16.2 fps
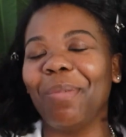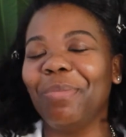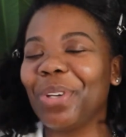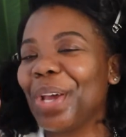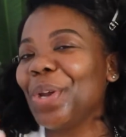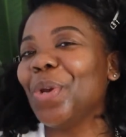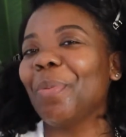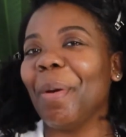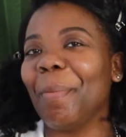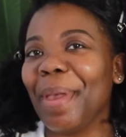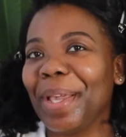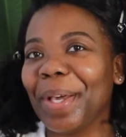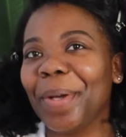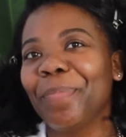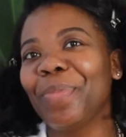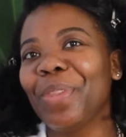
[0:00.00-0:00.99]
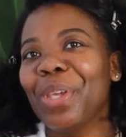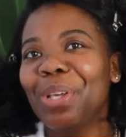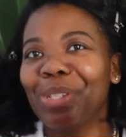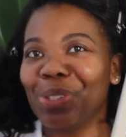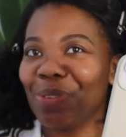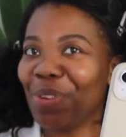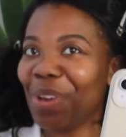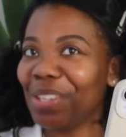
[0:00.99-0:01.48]
I'm trying to do my makeup.
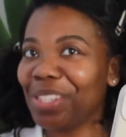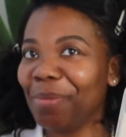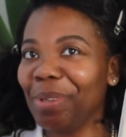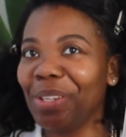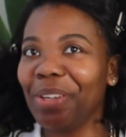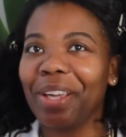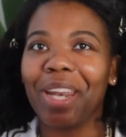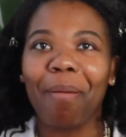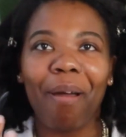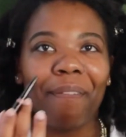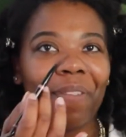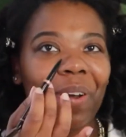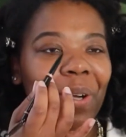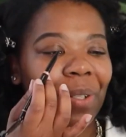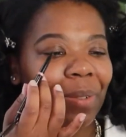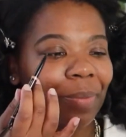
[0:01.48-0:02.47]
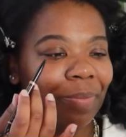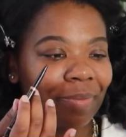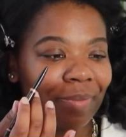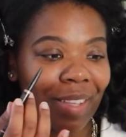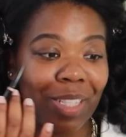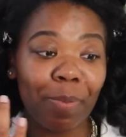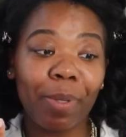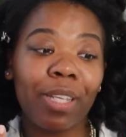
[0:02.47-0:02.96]
So if y'all see me looking at my phone,
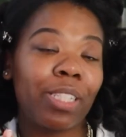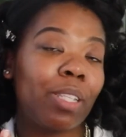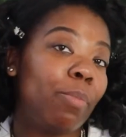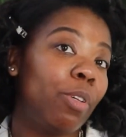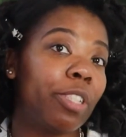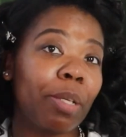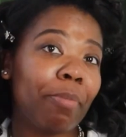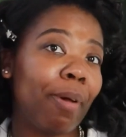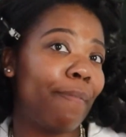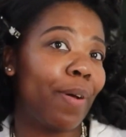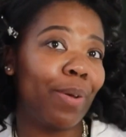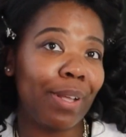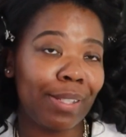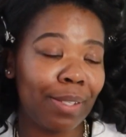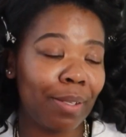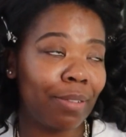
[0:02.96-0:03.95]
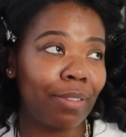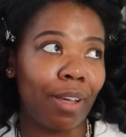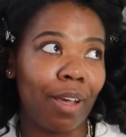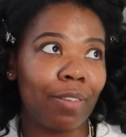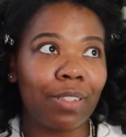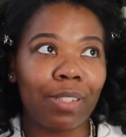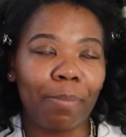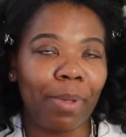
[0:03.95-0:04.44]
it's because I'm using my phone as
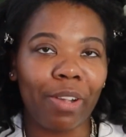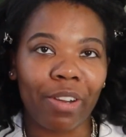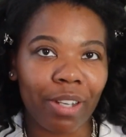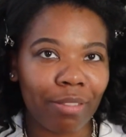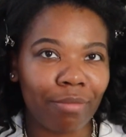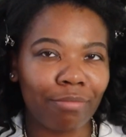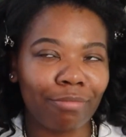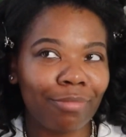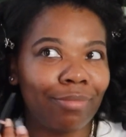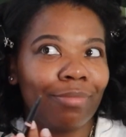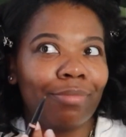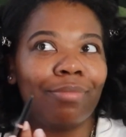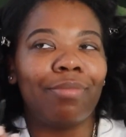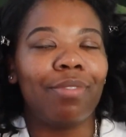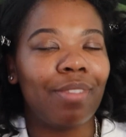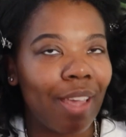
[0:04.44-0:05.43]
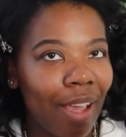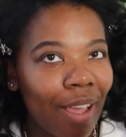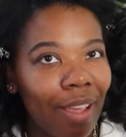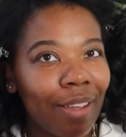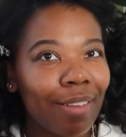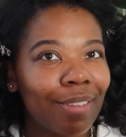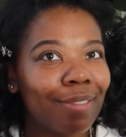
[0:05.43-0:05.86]
a mirror. Duh.